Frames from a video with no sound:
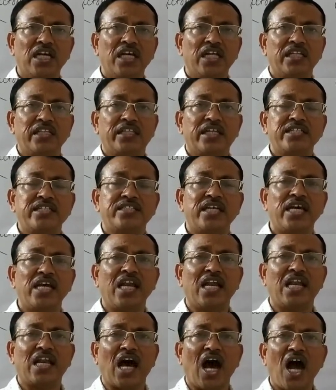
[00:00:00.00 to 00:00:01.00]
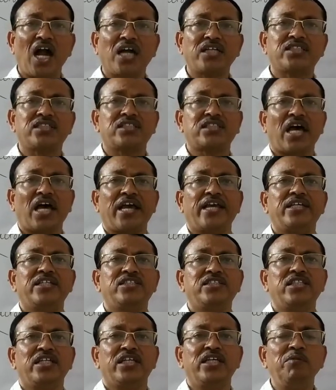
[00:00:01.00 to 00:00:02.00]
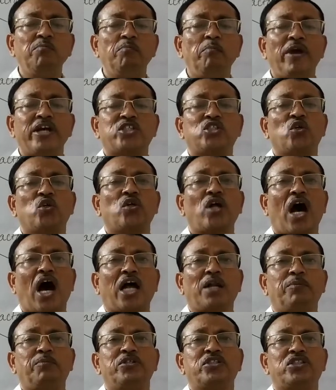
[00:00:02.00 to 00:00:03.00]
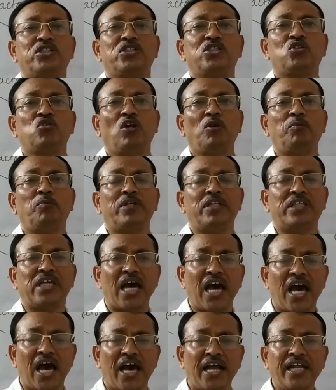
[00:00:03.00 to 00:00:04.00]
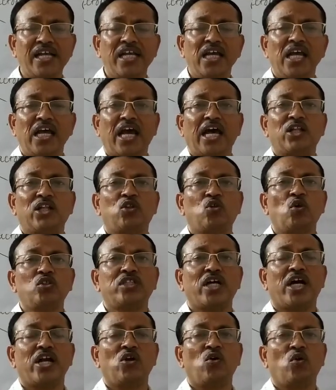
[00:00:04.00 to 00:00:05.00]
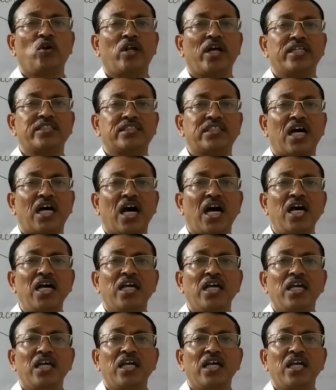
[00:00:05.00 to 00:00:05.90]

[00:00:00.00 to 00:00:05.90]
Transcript: there is a large size immature RBCs will be there, and those are known as the